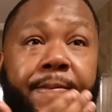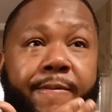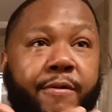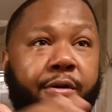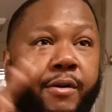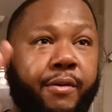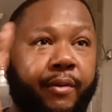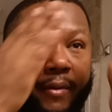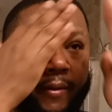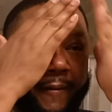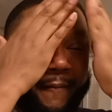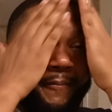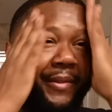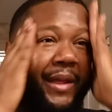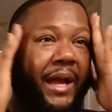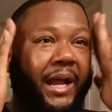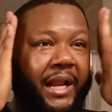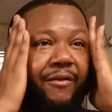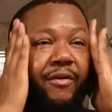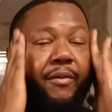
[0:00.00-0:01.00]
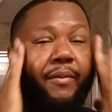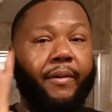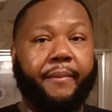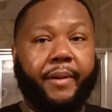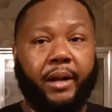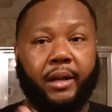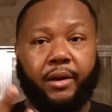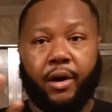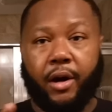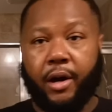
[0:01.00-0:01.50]
Oh, I didn't even put
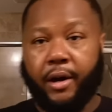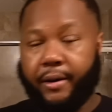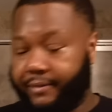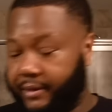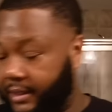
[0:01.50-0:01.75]
my little arm